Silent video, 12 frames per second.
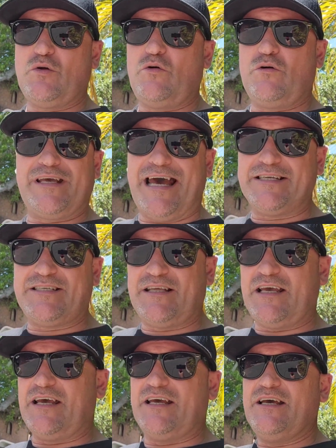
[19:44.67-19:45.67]
or in case
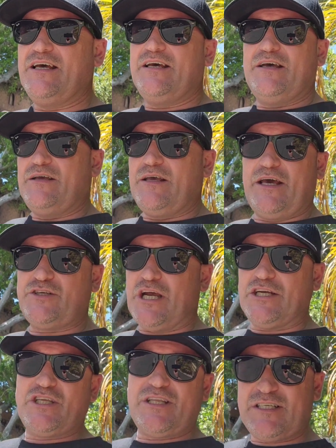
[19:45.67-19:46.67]
they're you know,
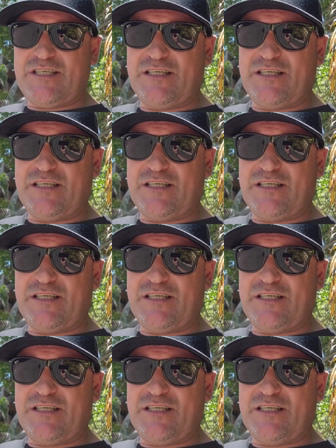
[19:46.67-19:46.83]
changing this